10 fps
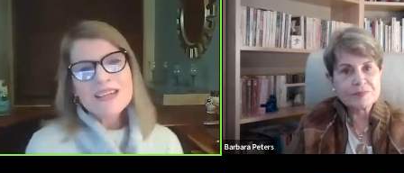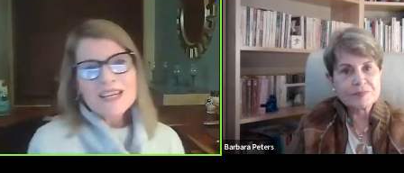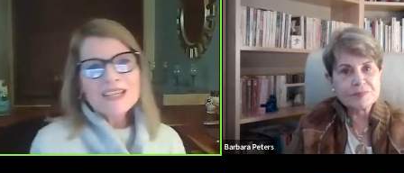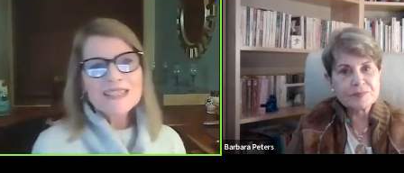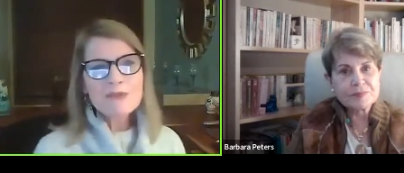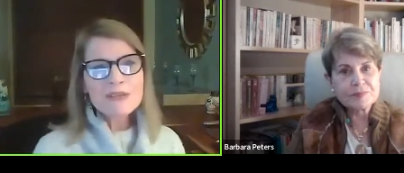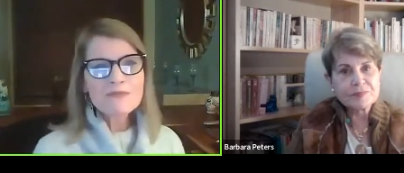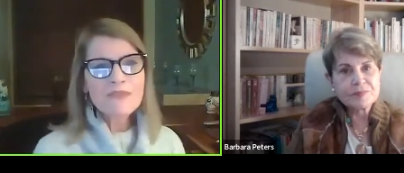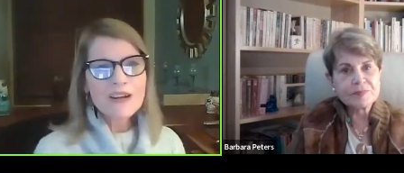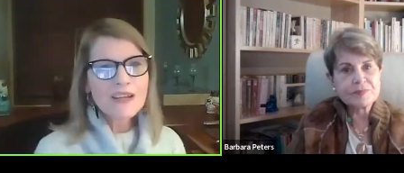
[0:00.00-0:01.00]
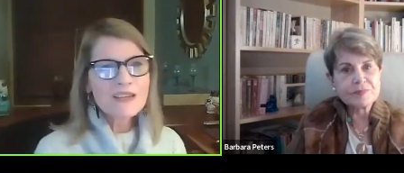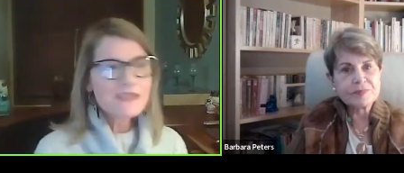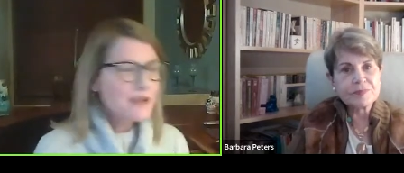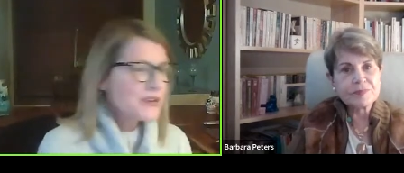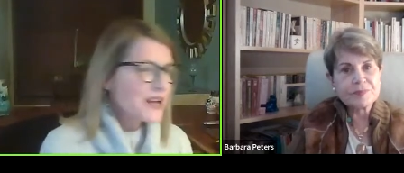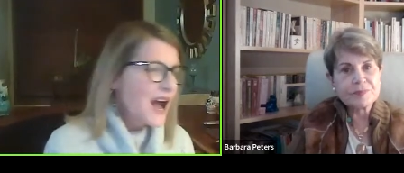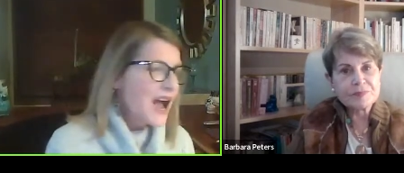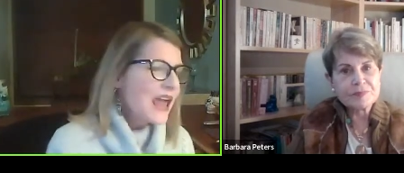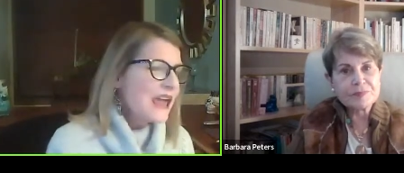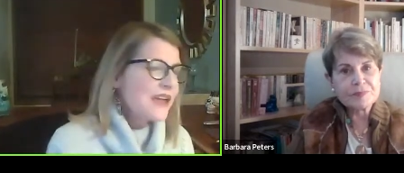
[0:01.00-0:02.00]
Speaker 1: it's always fun because i mean
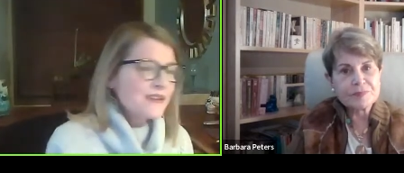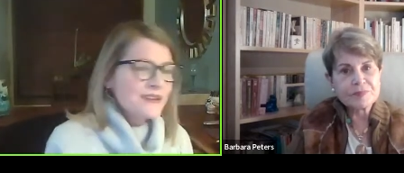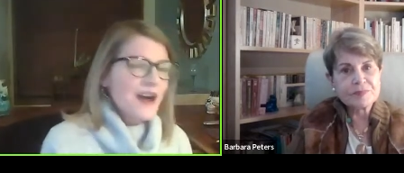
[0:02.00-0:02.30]
i